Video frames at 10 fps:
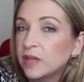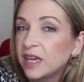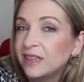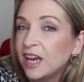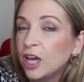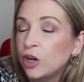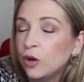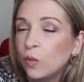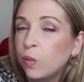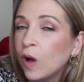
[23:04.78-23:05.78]
And then
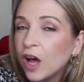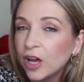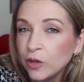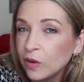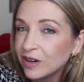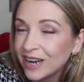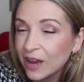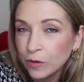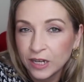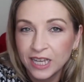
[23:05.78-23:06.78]
while you are
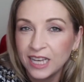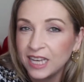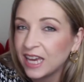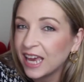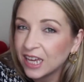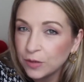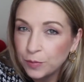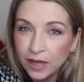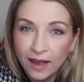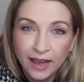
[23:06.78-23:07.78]
networking and
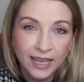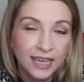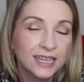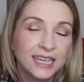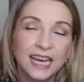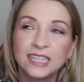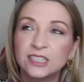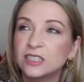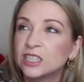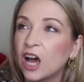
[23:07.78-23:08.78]
applying
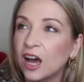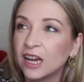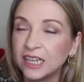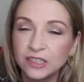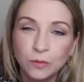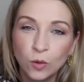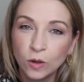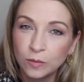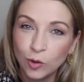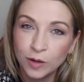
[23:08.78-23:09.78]
and talking to more
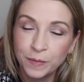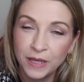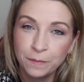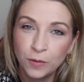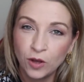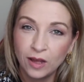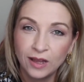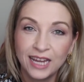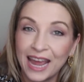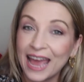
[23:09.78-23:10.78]
and more people
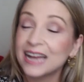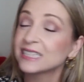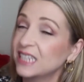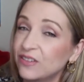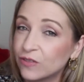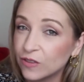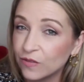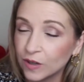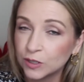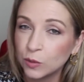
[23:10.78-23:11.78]
and asking for the
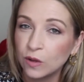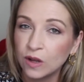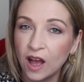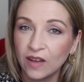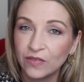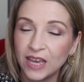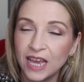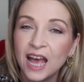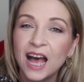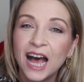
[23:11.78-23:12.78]
virtual
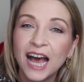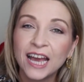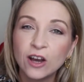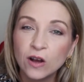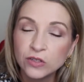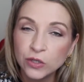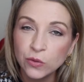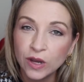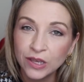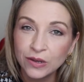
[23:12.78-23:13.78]
coffee, I also
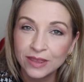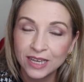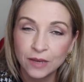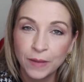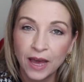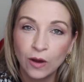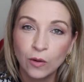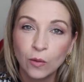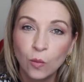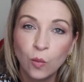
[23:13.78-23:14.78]
want you to think
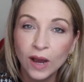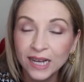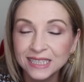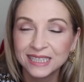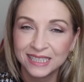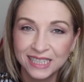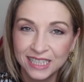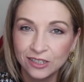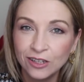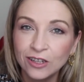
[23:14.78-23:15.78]
about what
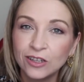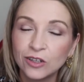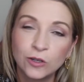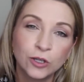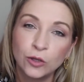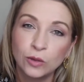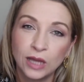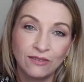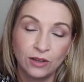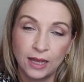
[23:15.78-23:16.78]
skill could you
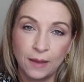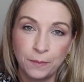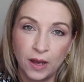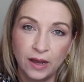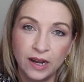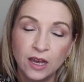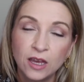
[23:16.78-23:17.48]
level up on.